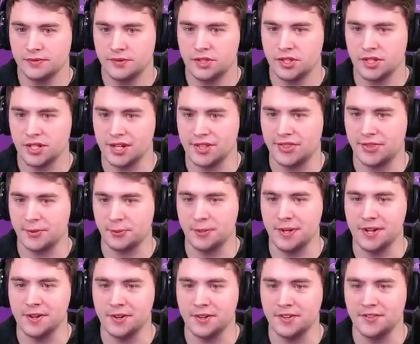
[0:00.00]
She's got
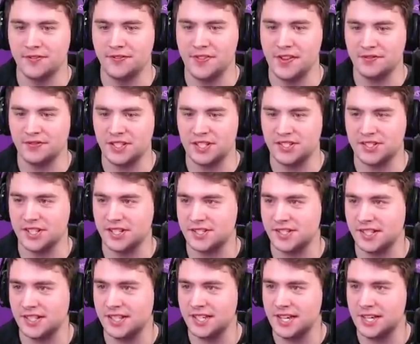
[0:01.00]

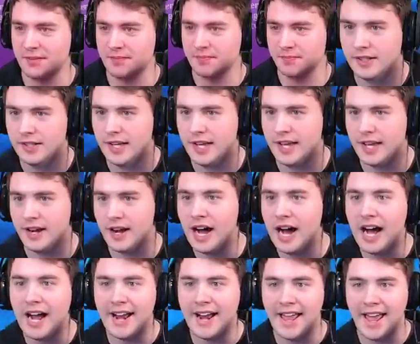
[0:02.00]
356 EM, and
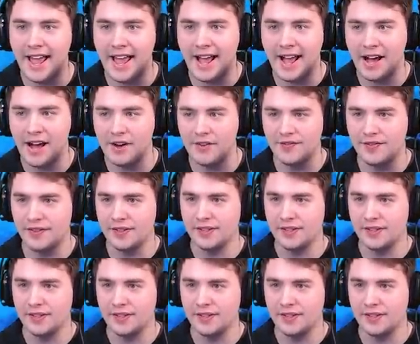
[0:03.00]
I have